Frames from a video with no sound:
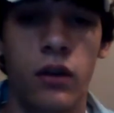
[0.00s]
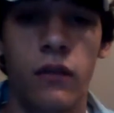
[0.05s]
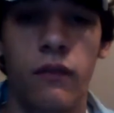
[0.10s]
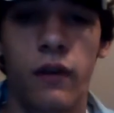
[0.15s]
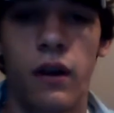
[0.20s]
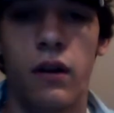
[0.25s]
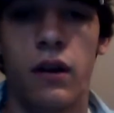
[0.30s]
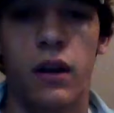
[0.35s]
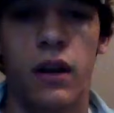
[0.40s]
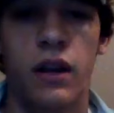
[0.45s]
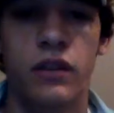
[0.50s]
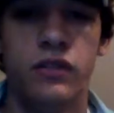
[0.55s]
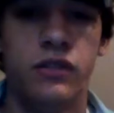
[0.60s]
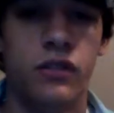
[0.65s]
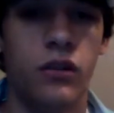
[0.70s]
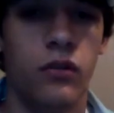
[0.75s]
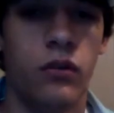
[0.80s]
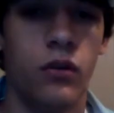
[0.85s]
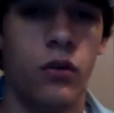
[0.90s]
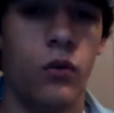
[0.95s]
good
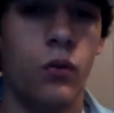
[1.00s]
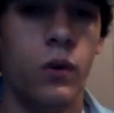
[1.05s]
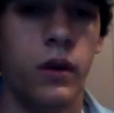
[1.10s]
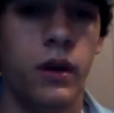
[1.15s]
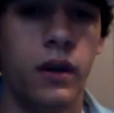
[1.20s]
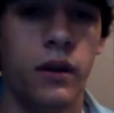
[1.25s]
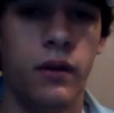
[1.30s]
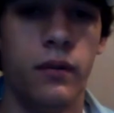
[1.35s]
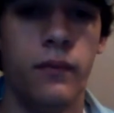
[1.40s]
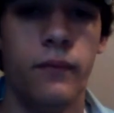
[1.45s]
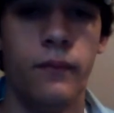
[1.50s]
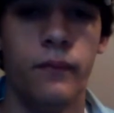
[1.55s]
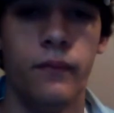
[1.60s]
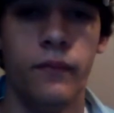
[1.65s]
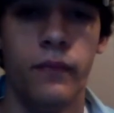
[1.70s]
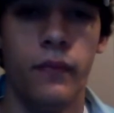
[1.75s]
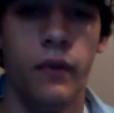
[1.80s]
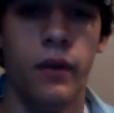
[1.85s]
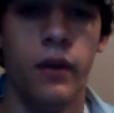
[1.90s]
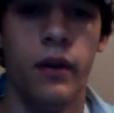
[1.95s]
variation on the Queen
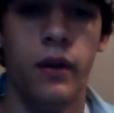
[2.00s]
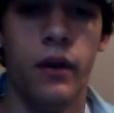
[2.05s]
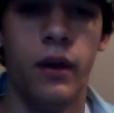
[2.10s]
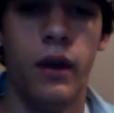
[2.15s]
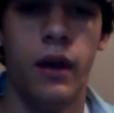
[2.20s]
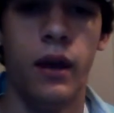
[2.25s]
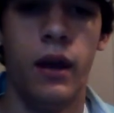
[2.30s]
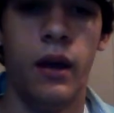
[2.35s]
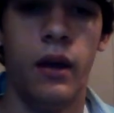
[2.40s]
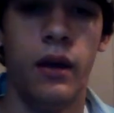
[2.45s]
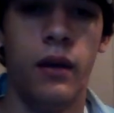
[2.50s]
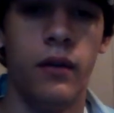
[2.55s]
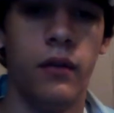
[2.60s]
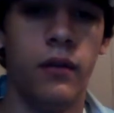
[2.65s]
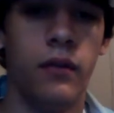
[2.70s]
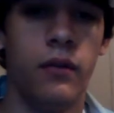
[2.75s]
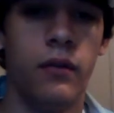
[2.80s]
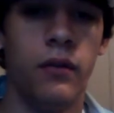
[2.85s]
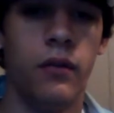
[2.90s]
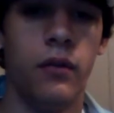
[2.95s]

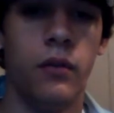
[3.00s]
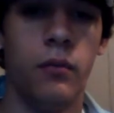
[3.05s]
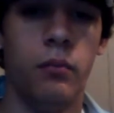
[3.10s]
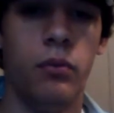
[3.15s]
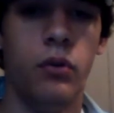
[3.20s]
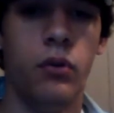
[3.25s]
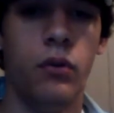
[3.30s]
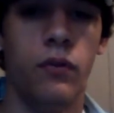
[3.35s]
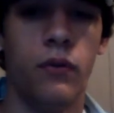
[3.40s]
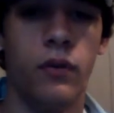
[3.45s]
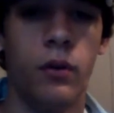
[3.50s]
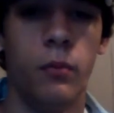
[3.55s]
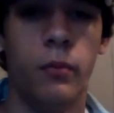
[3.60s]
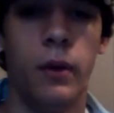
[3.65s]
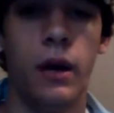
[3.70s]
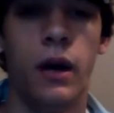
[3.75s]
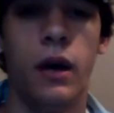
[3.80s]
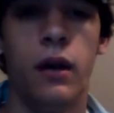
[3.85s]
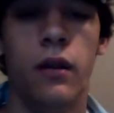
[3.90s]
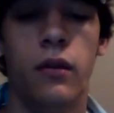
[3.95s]
and Poof
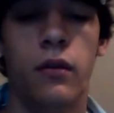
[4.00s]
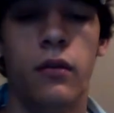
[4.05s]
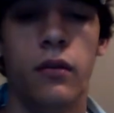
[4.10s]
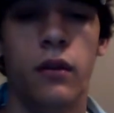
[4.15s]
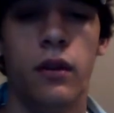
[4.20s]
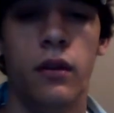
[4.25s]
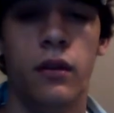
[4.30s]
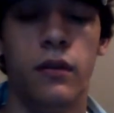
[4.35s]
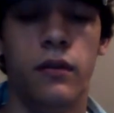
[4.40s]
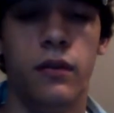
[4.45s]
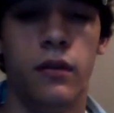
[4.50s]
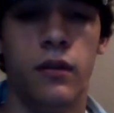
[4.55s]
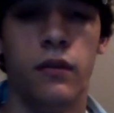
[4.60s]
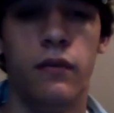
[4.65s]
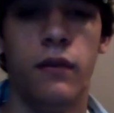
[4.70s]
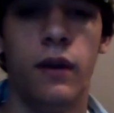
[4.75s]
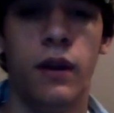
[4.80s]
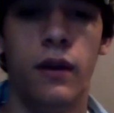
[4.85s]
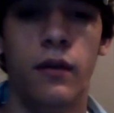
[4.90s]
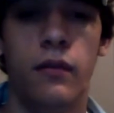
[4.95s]
combined, at least in the
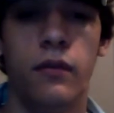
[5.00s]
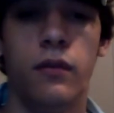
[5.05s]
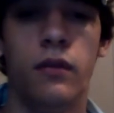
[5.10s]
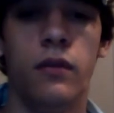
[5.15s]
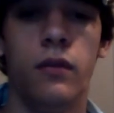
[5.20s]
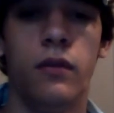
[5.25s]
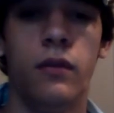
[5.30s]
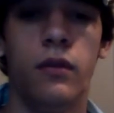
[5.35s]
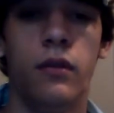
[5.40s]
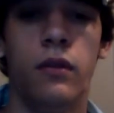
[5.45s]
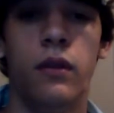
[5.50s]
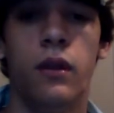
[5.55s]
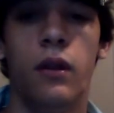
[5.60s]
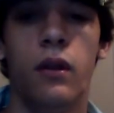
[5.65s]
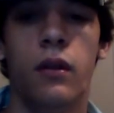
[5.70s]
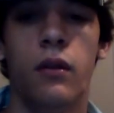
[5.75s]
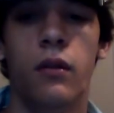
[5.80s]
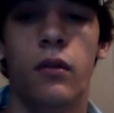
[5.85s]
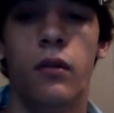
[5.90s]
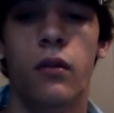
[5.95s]
face.
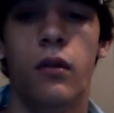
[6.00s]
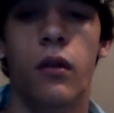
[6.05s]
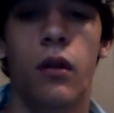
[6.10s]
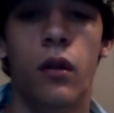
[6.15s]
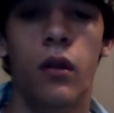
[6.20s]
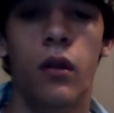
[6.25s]
Then